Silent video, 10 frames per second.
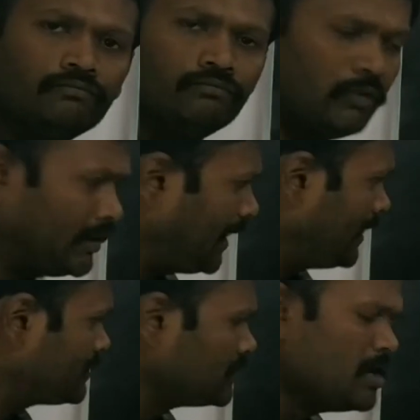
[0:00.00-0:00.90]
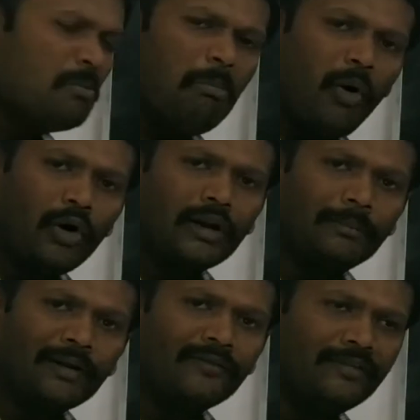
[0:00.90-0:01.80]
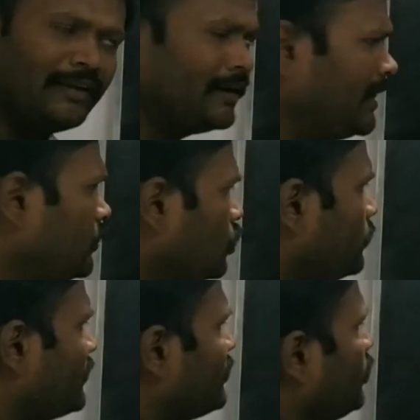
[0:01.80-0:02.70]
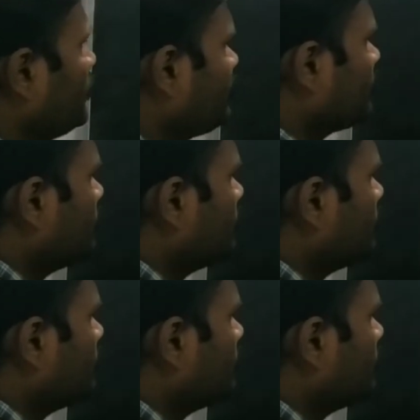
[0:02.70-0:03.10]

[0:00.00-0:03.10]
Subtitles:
We'll get more number of Z2+ ions.